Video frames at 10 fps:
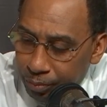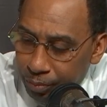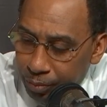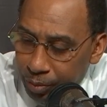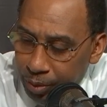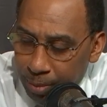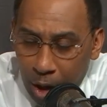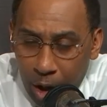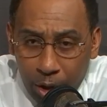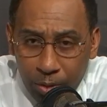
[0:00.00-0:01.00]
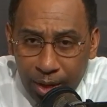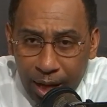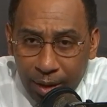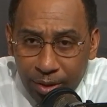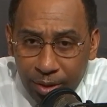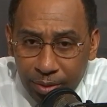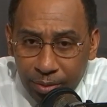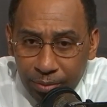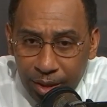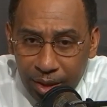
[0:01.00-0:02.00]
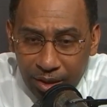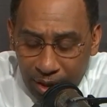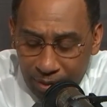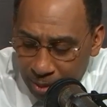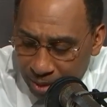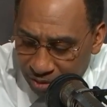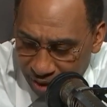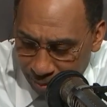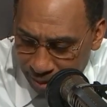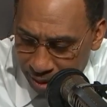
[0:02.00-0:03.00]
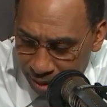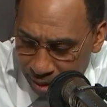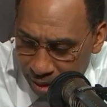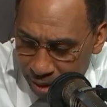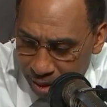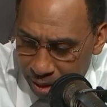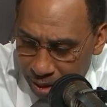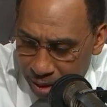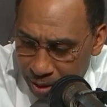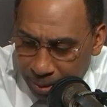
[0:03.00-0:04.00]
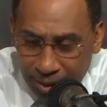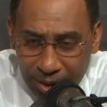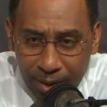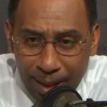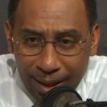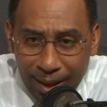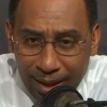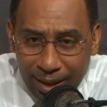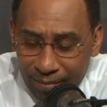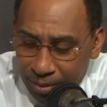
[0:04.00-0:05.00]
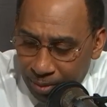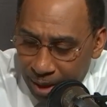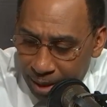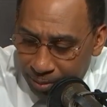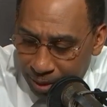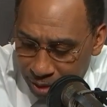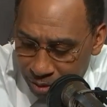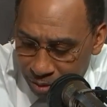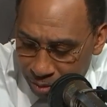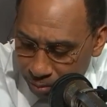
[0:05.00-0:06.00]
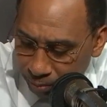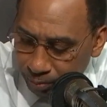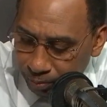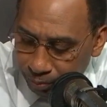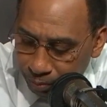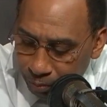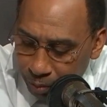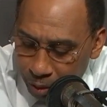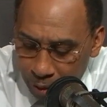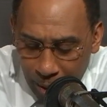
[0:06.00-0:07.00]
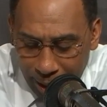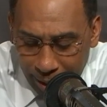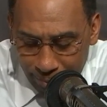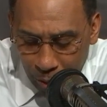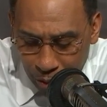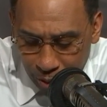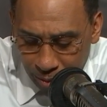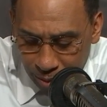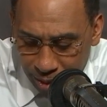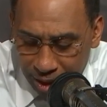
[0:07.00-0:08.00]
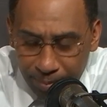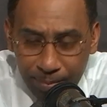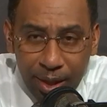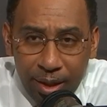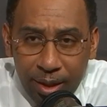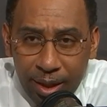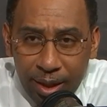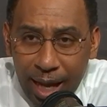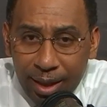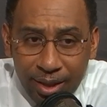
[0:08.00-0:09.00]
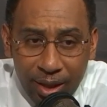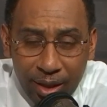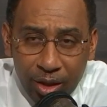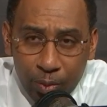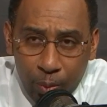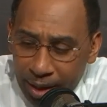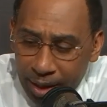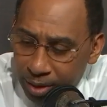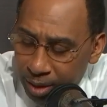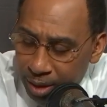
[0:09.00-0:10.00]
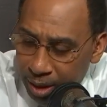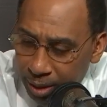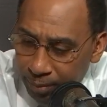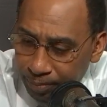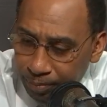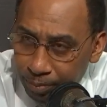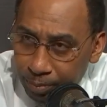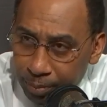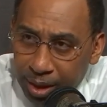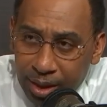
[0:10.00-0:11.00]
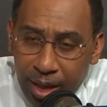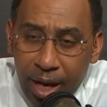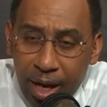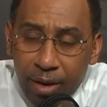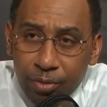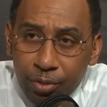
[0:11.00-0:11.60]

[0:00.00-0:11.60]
my heart goes out to his loved ones, his family, especially somebody like Kevin Durant, because you know how emotional he can be, and that is in a good way, because he cares.